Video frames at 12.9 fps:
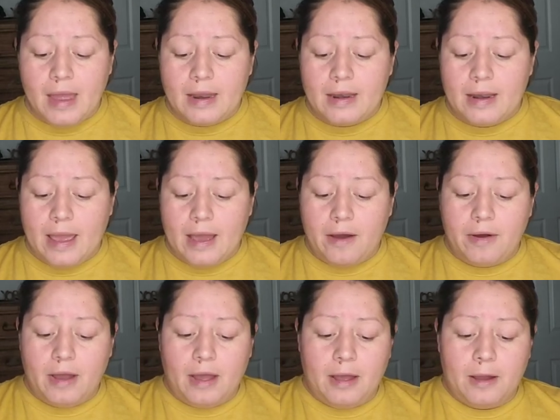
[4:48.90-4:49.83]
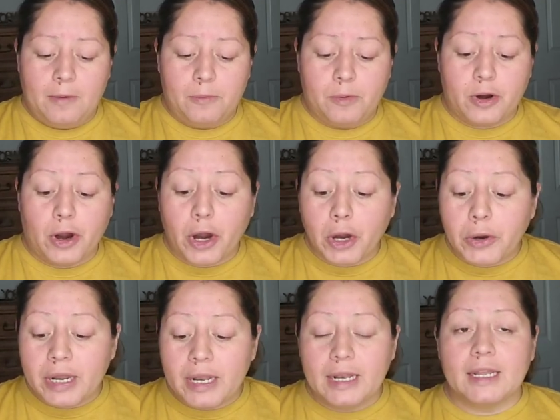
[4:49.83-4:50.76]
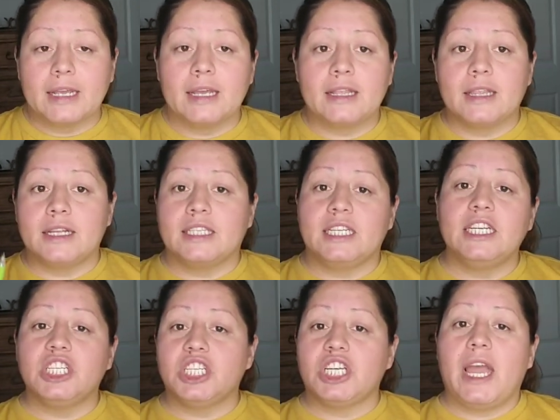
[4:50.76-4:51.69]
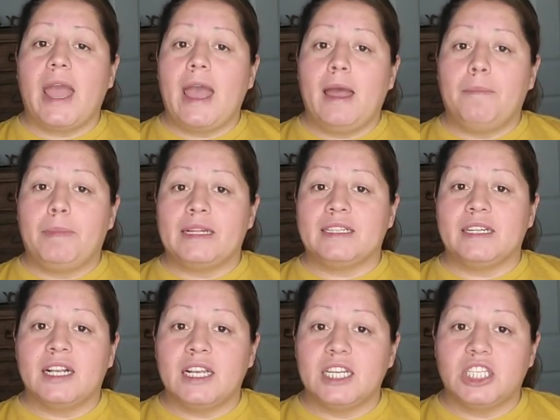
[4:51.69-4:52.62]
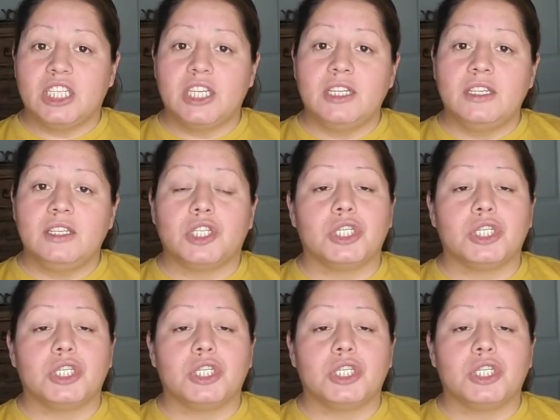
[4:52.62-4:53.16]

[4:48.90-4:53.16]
Now, currently the DG app is glitching,